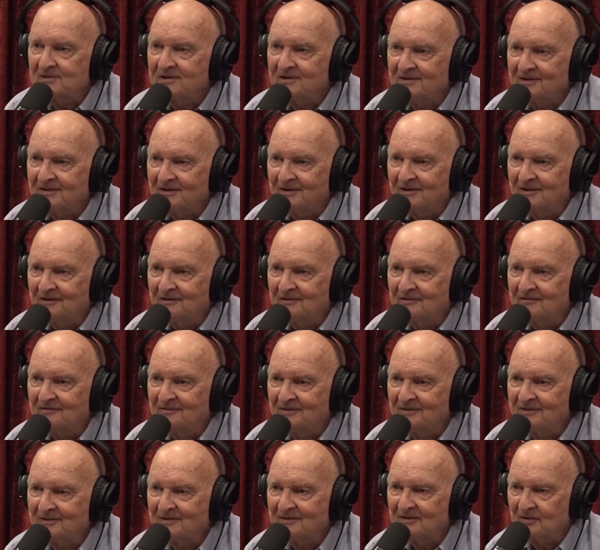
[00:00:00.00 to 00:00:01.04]
of
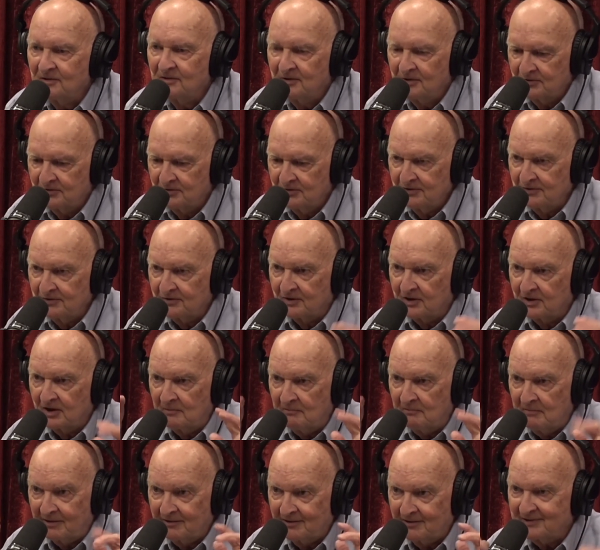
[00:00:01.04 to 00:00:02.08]

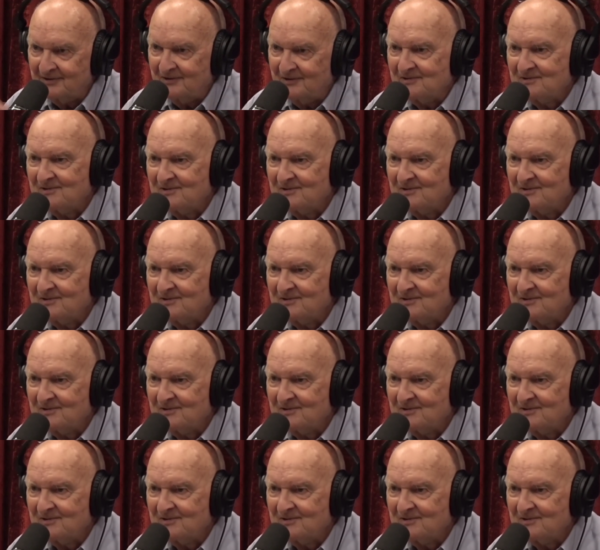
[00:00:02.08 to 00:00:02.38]
Americans